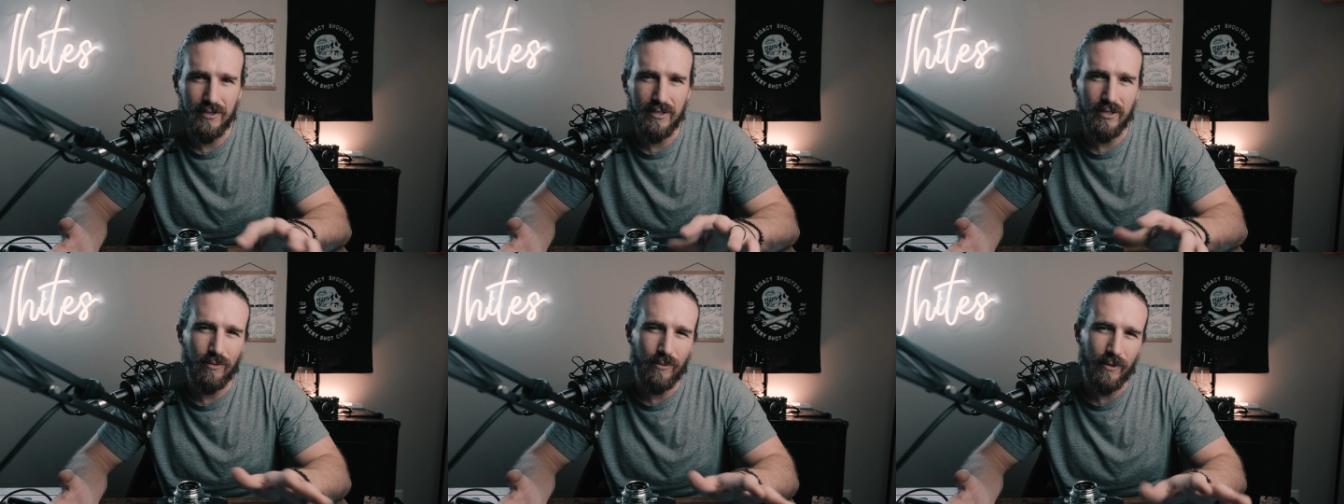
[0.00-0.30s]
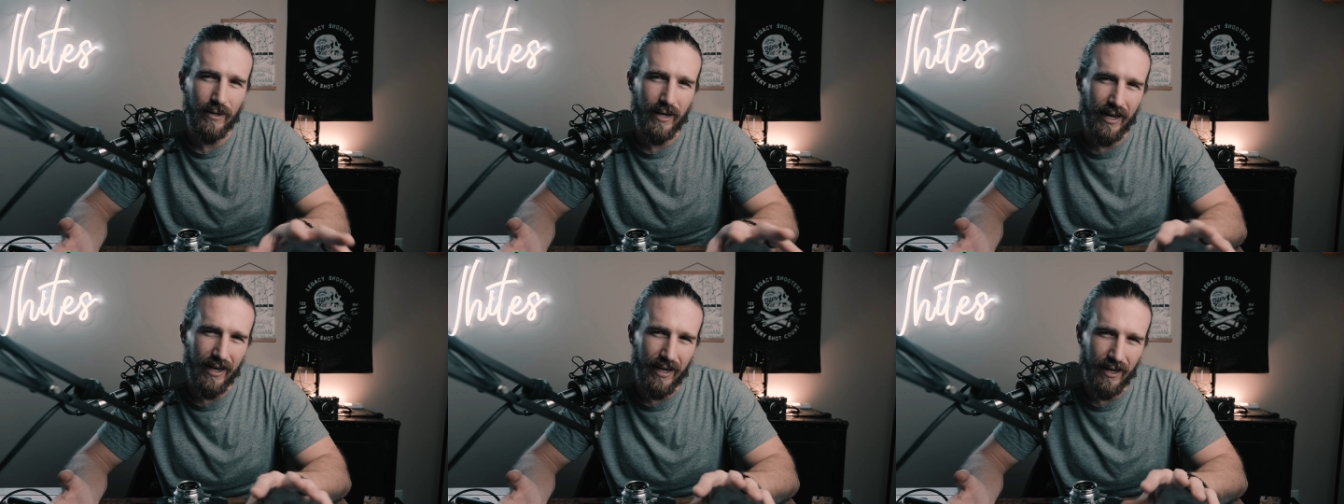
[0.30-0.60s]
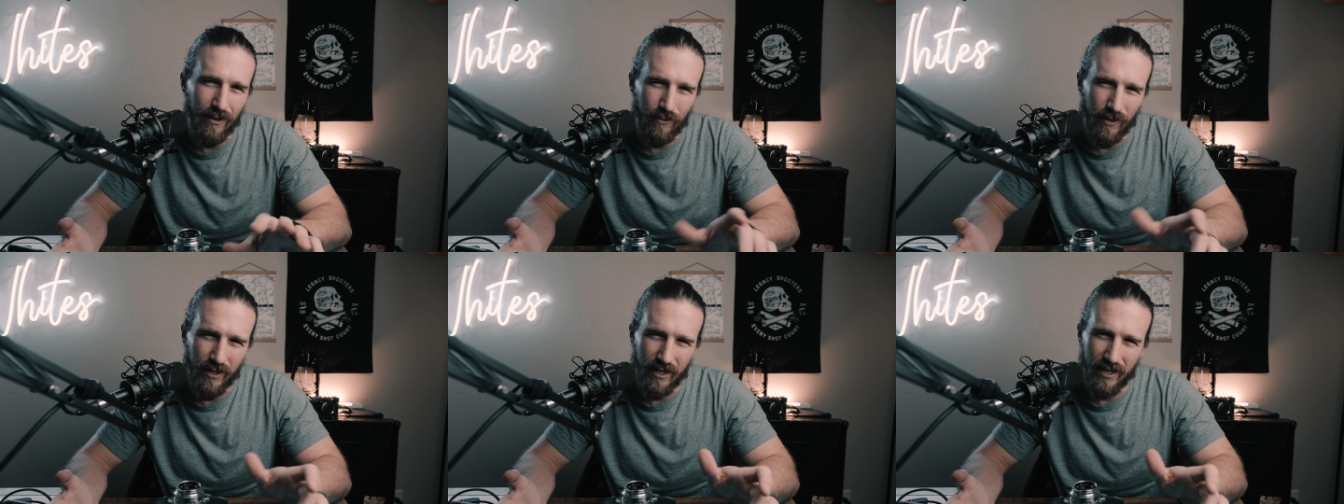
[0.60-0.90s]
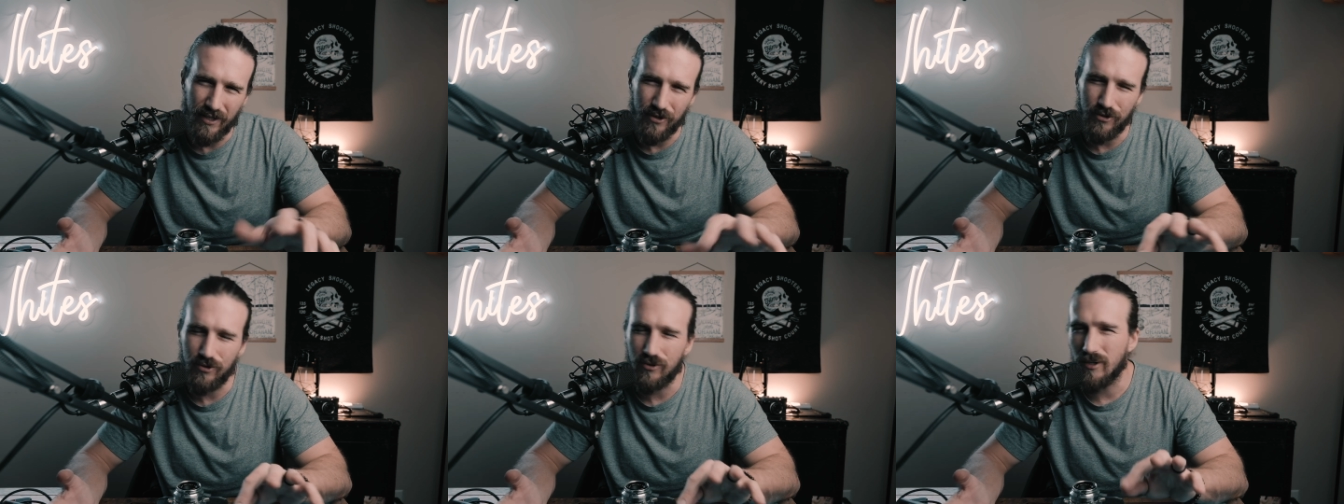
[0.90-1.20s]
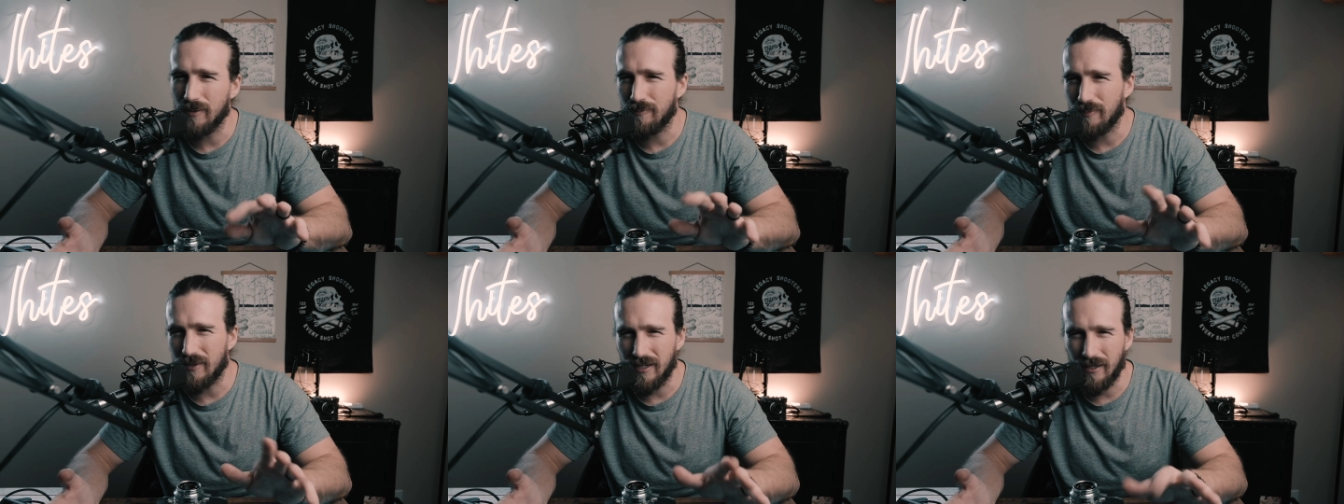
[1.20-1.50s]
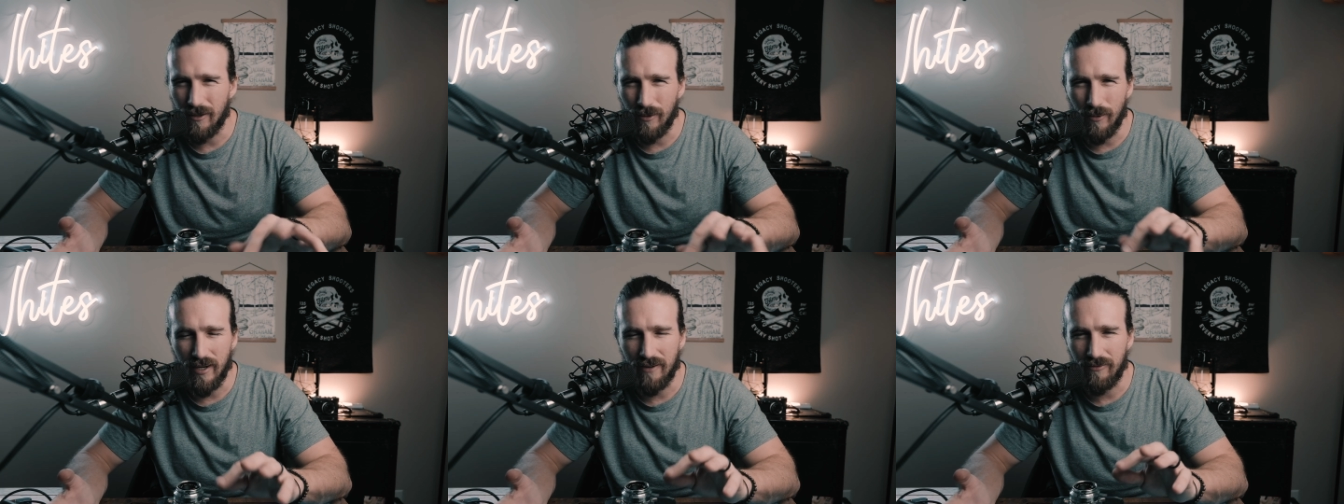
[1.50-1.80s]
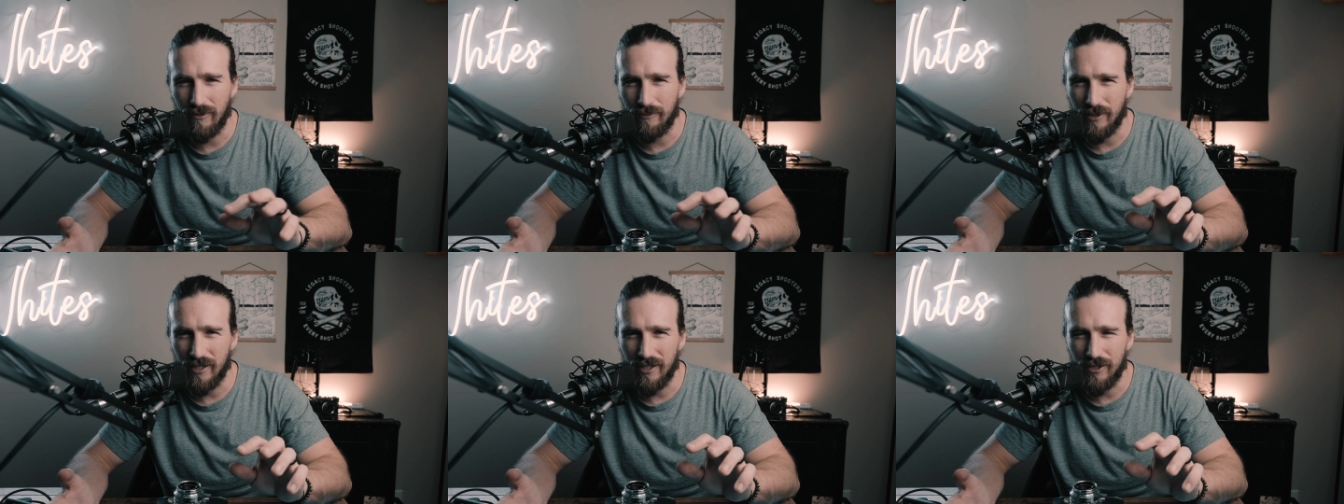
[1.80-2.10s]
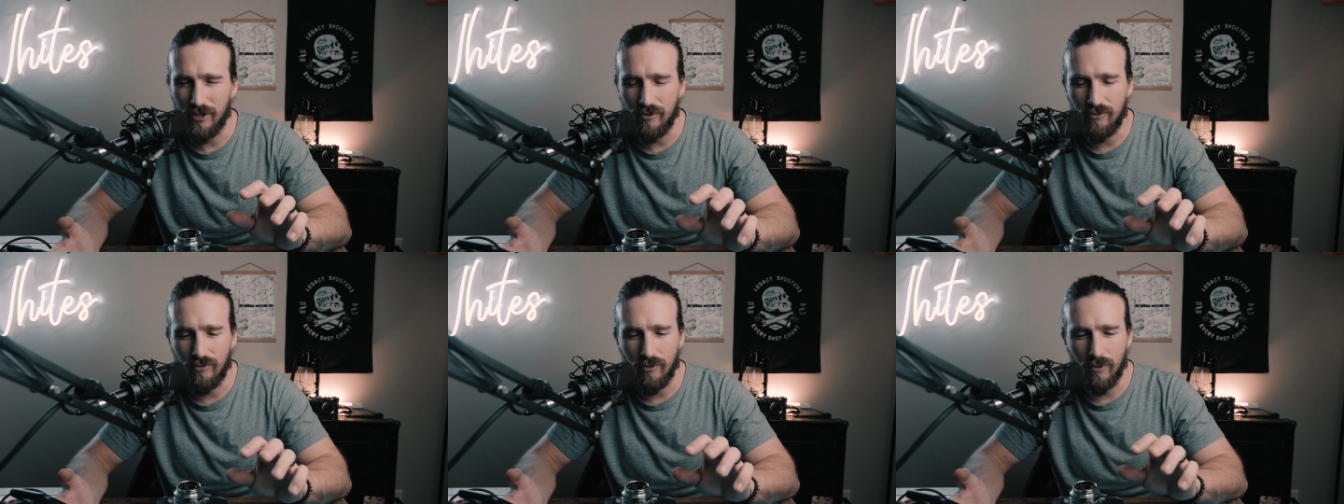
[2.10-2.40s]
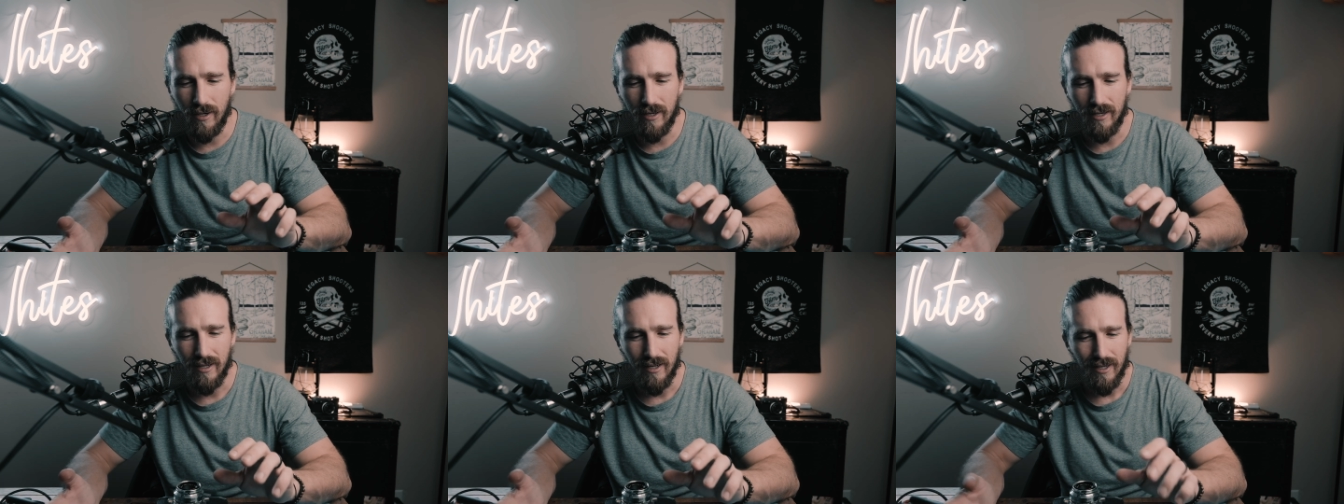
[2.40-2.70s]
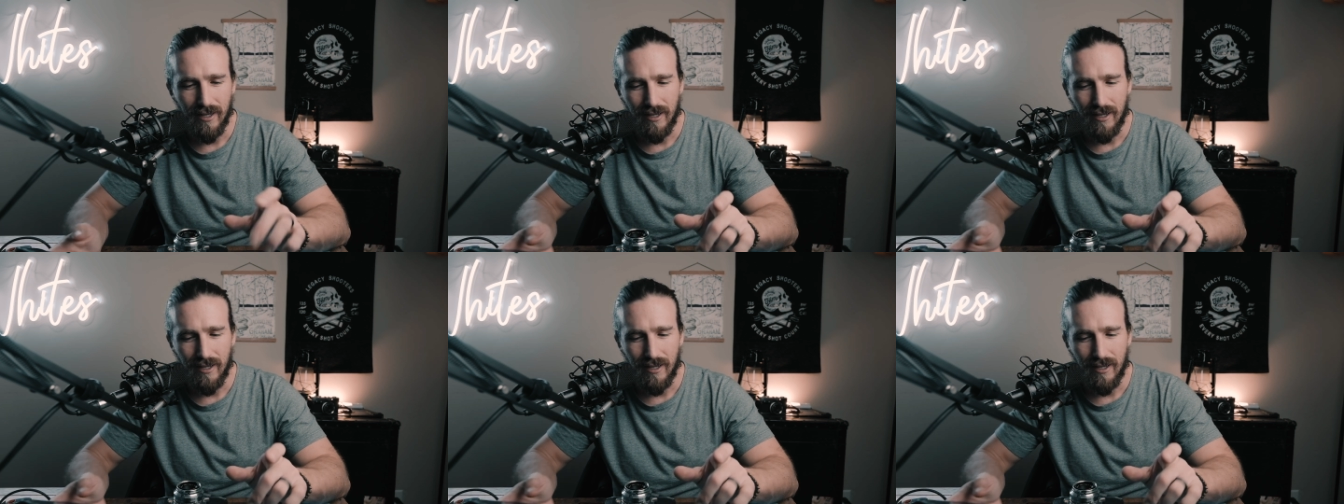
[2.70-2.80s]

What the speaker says: still working out what kind of scripting or whatever I'm going to do for it,